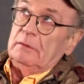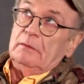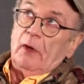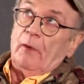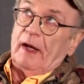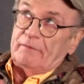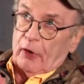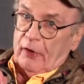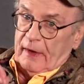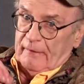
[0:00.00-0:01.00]
no one ever
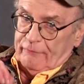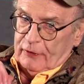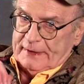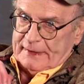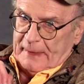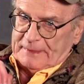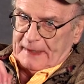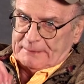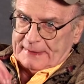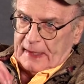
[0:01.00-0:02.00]
heard any footsteps
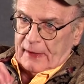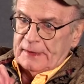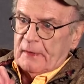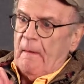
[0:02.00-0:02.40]
upstairs.